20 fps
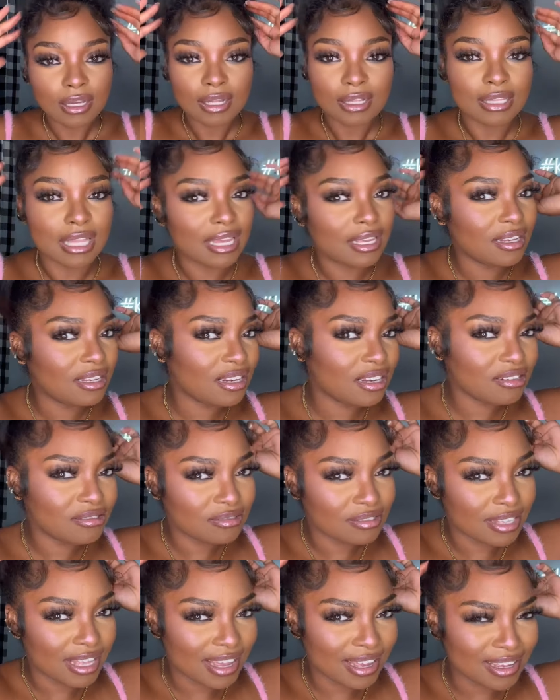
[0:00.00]
Like, you know,
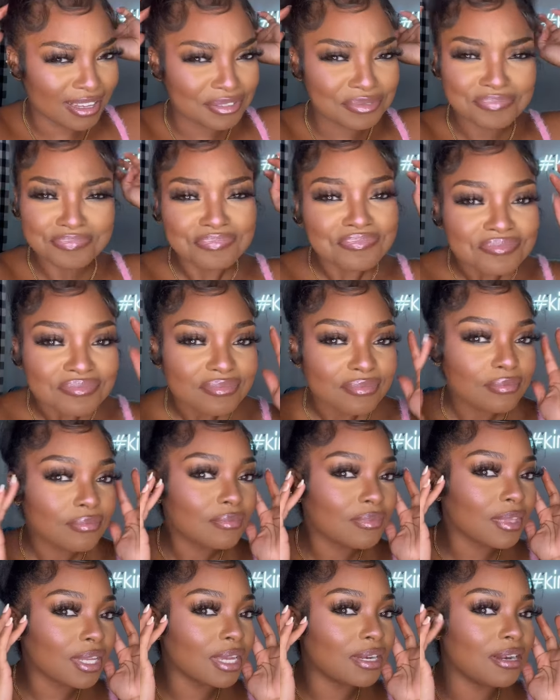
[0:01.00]
like,
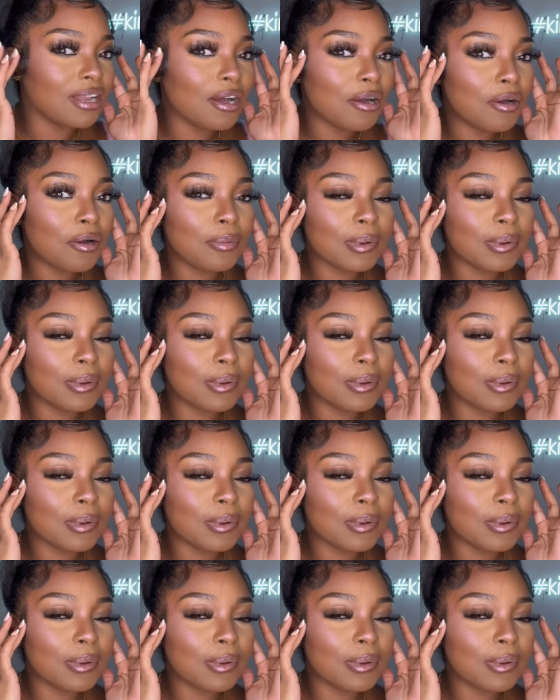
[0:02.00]
no,